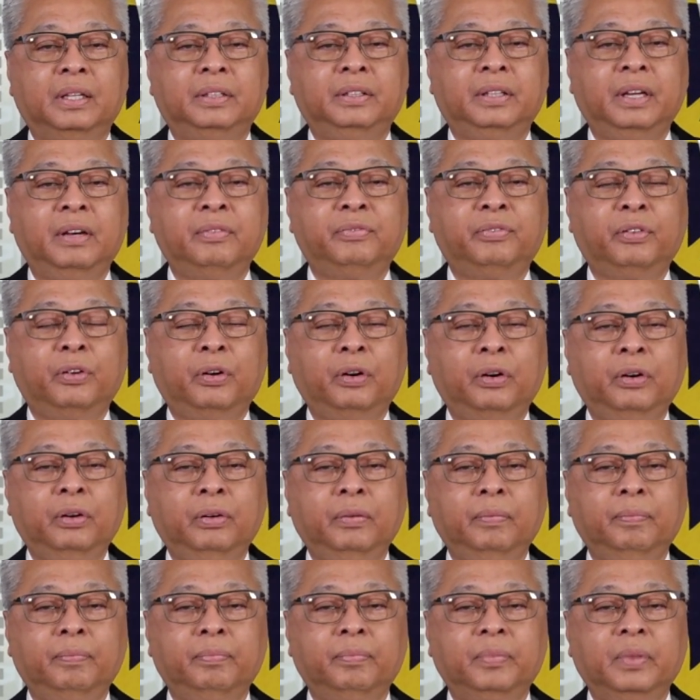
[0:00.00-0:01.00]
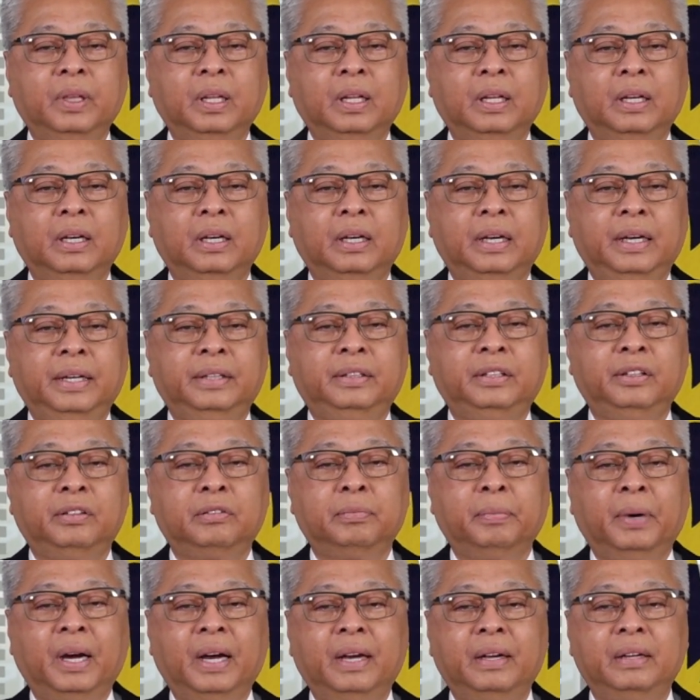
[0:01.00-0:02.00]
Therefore, it is
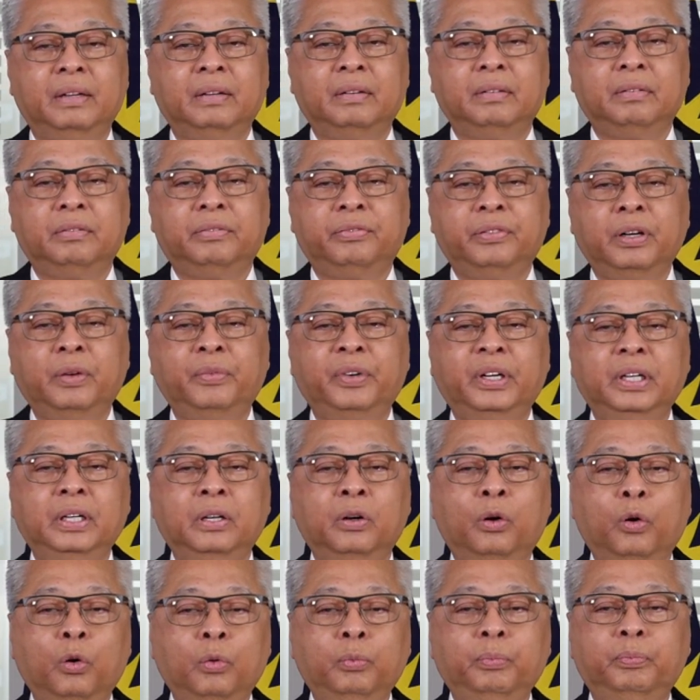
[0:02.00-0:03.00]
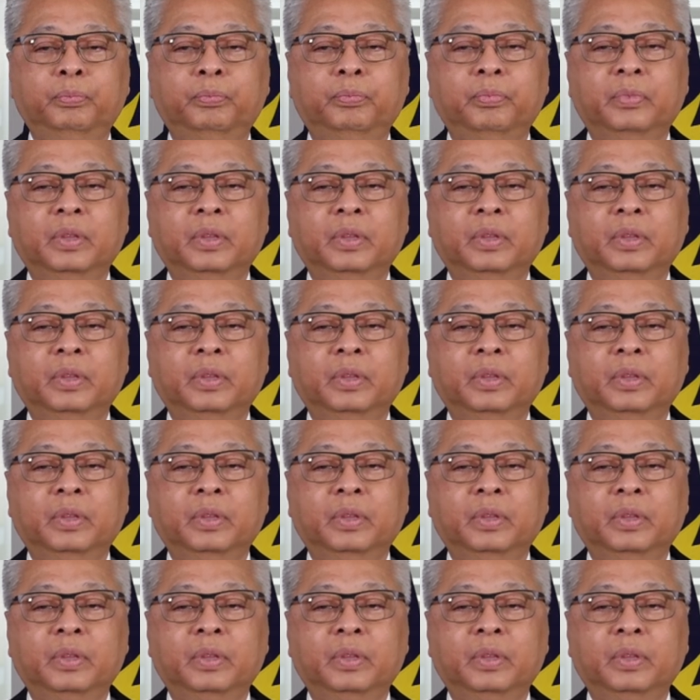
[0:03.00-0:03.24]
my fervent hope